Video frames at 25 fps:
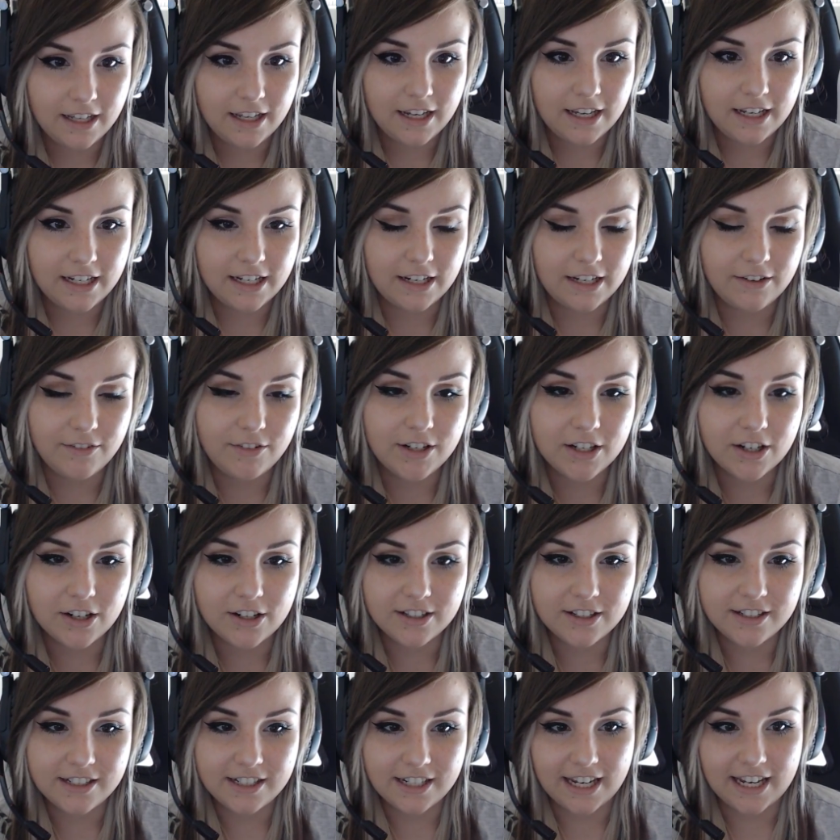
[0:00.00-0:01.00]
David
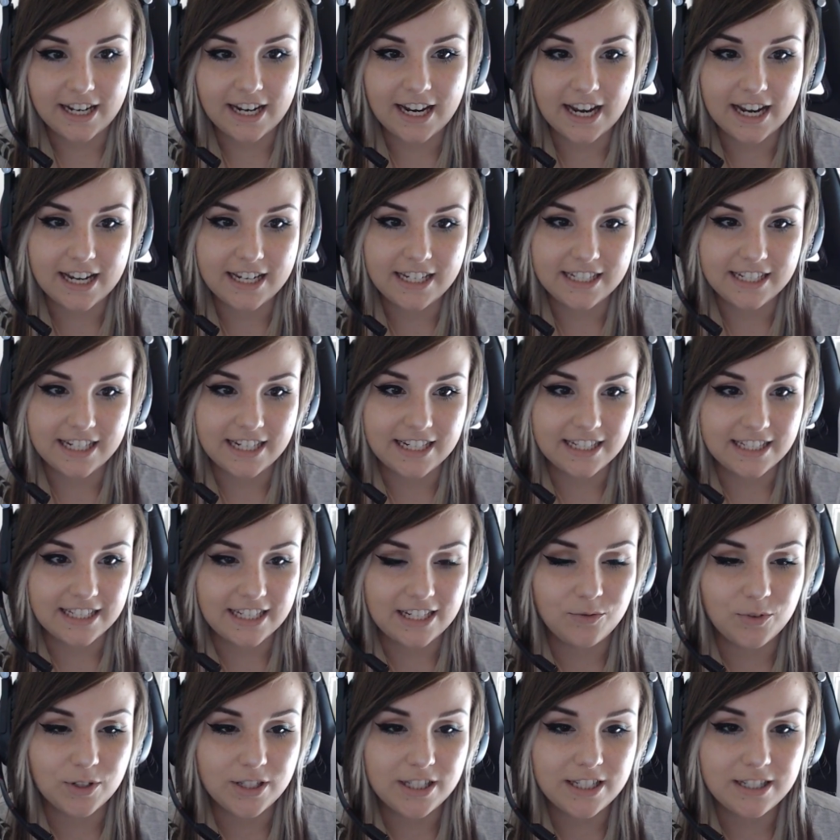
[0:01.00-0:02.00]
Lulz again is
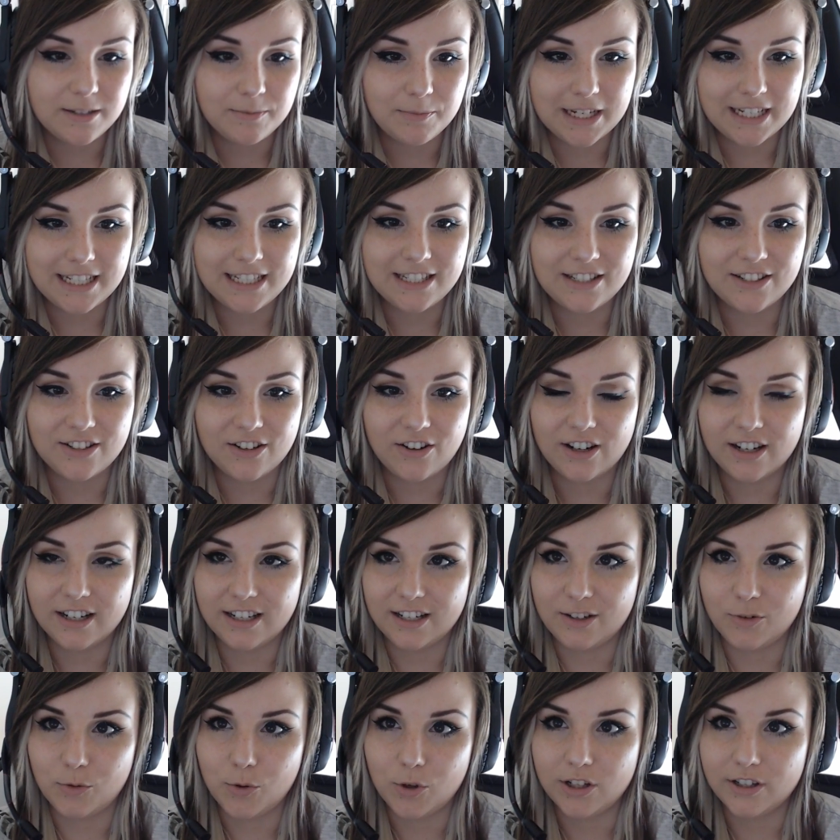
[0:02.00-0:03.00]
asking, what's the best song in
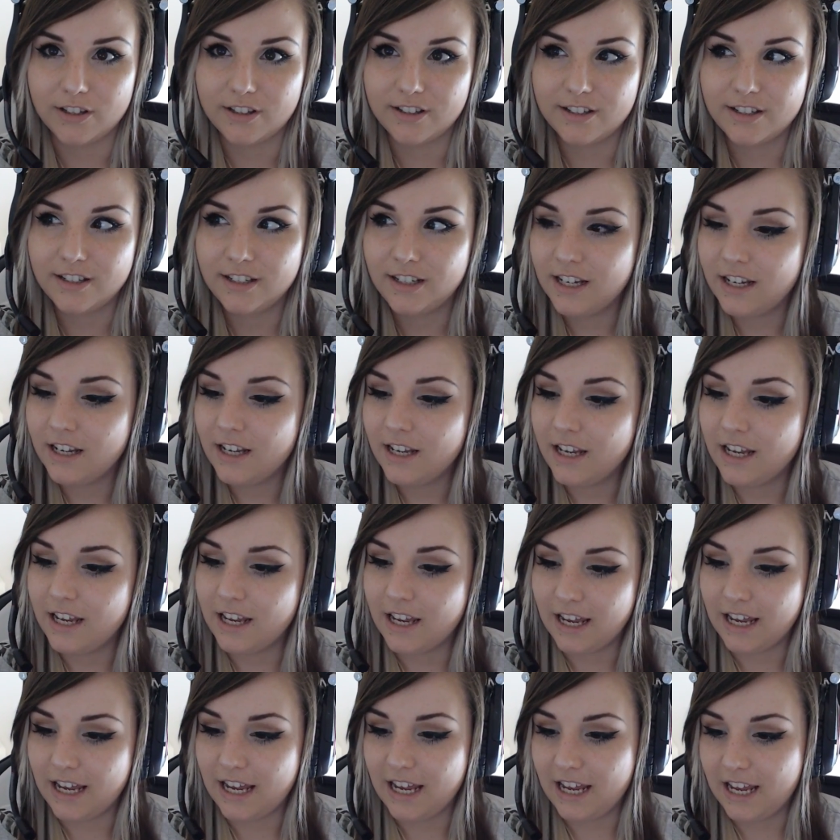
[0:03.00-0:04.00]
the world?
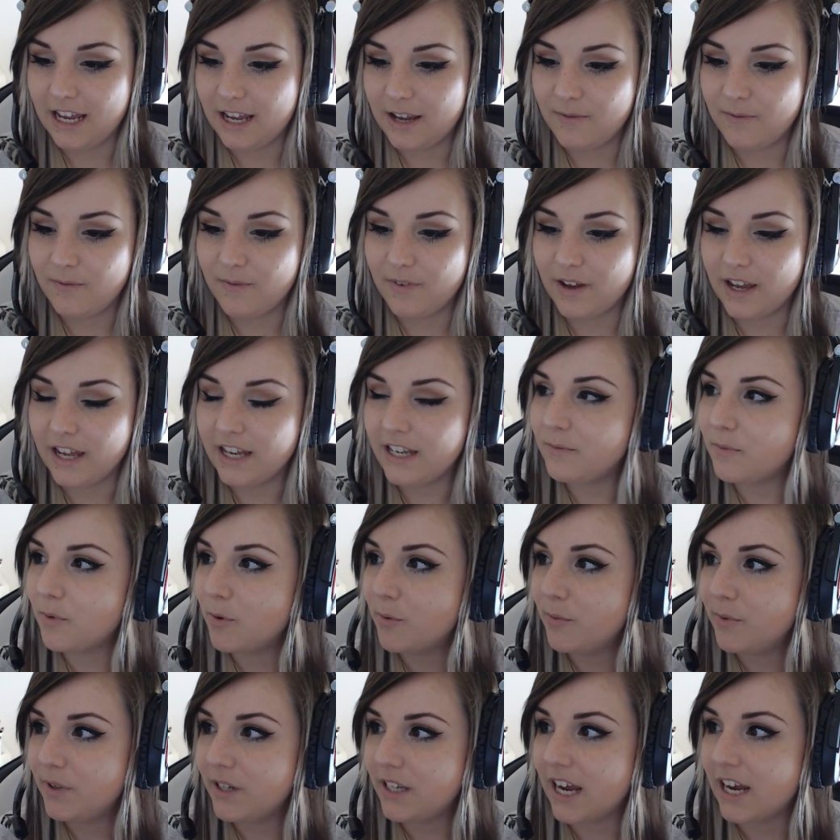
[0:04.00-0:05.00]
At the
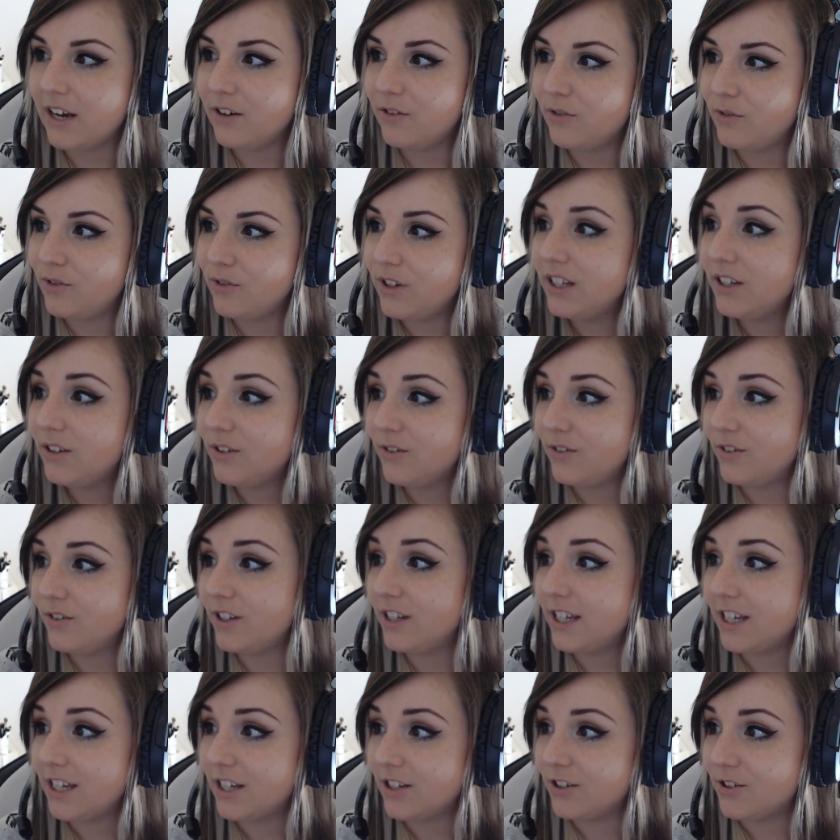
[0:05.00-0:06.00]
moment, I really,
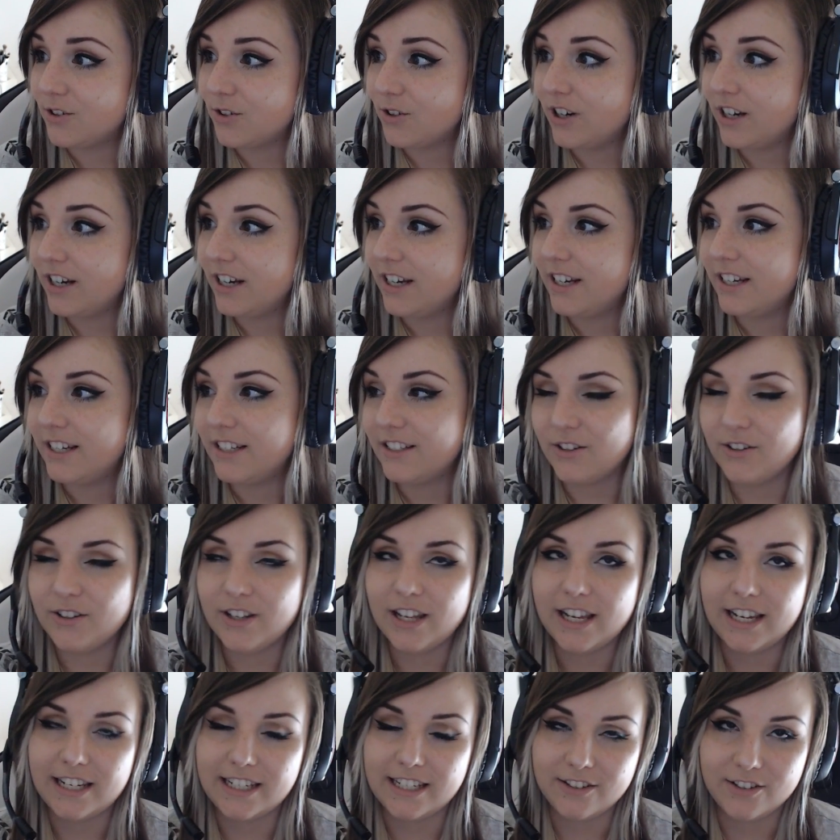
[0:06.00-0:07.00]
really enjoy, so
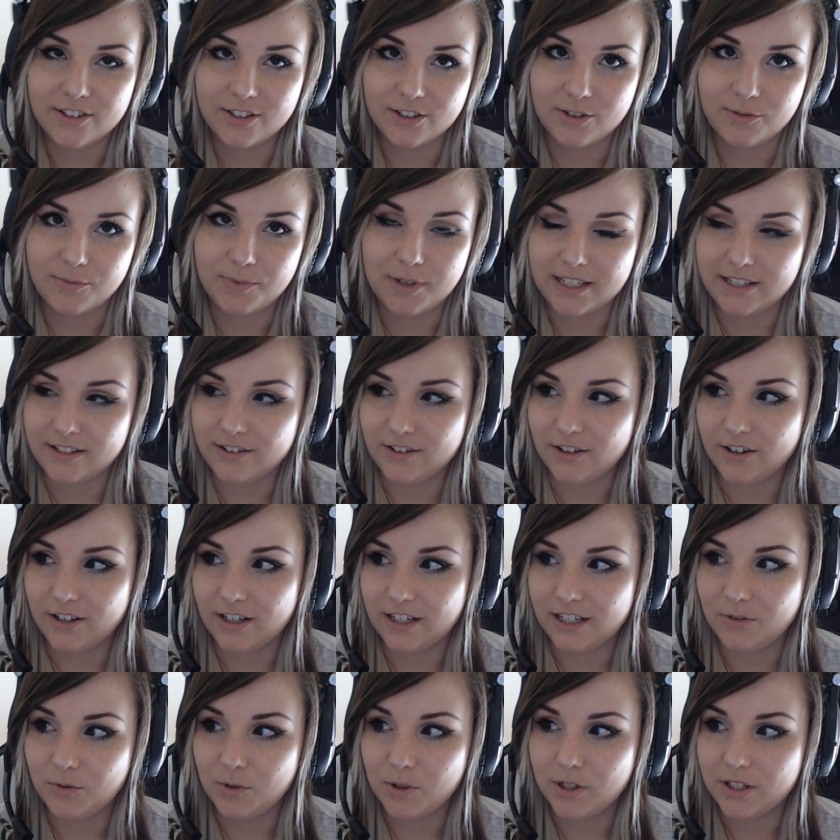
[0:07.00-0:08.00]
like there's no best song
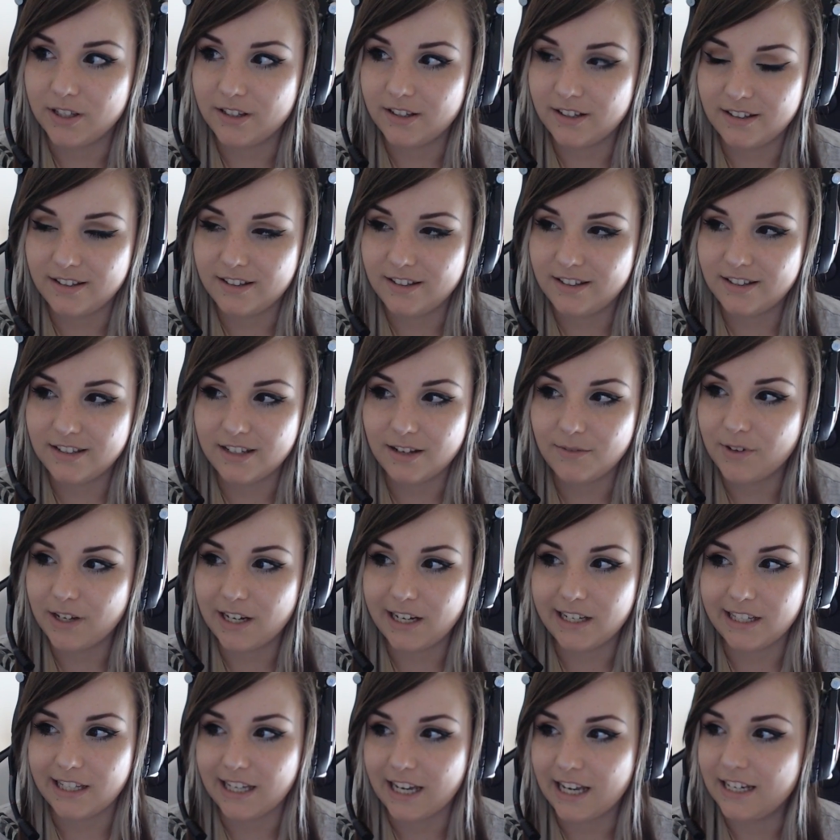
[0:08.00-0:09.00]
in the world. It's something
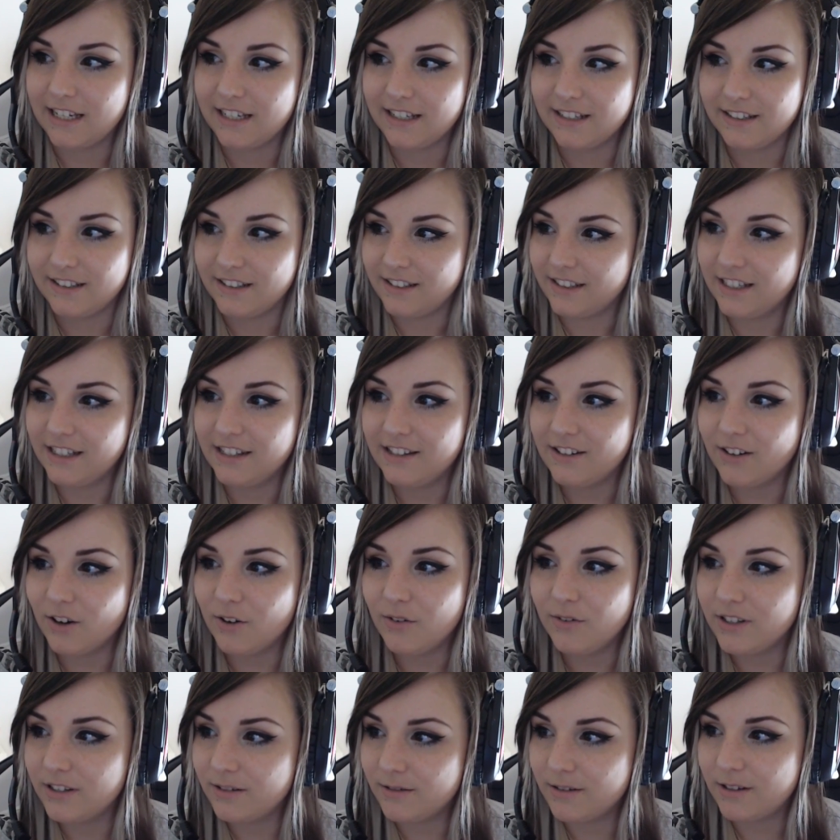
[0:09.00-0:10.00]
like that. It's
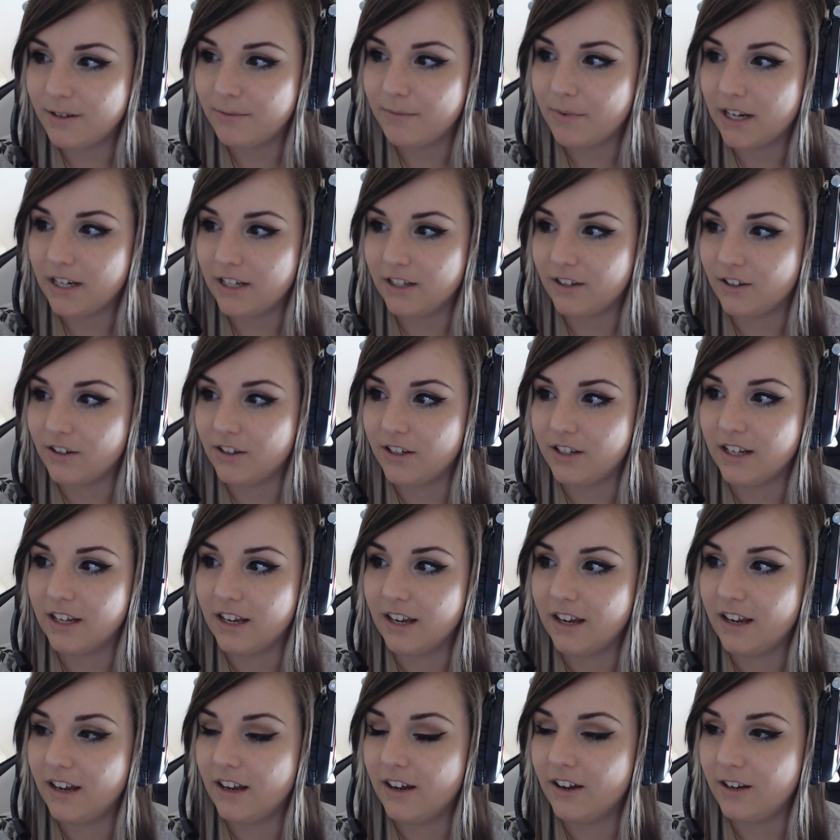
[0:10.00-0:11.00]
always depending on
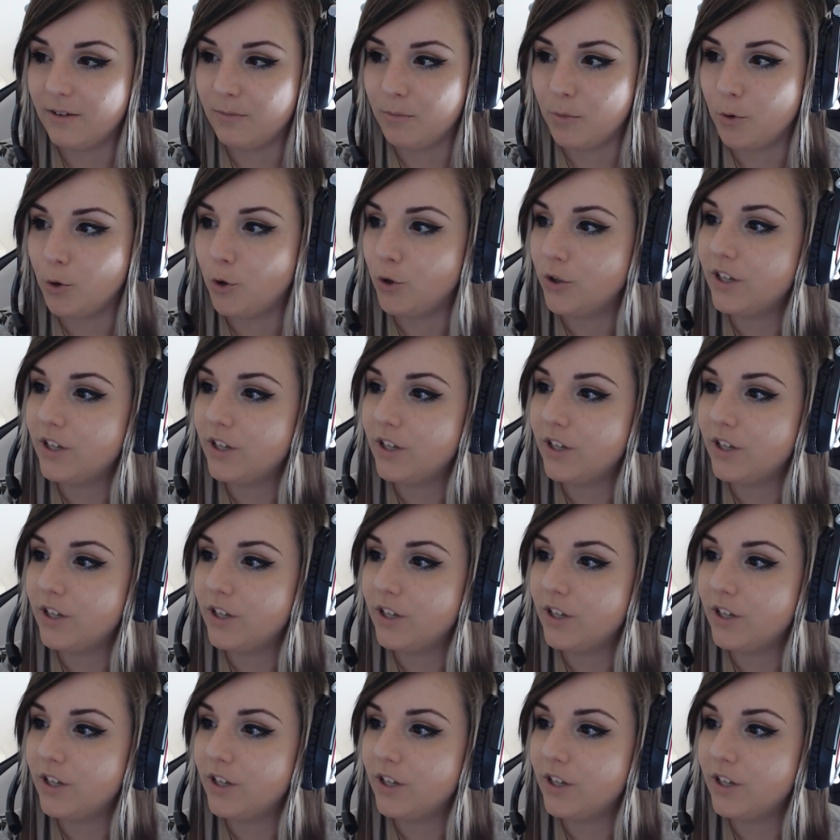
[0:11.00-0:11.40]
the mood.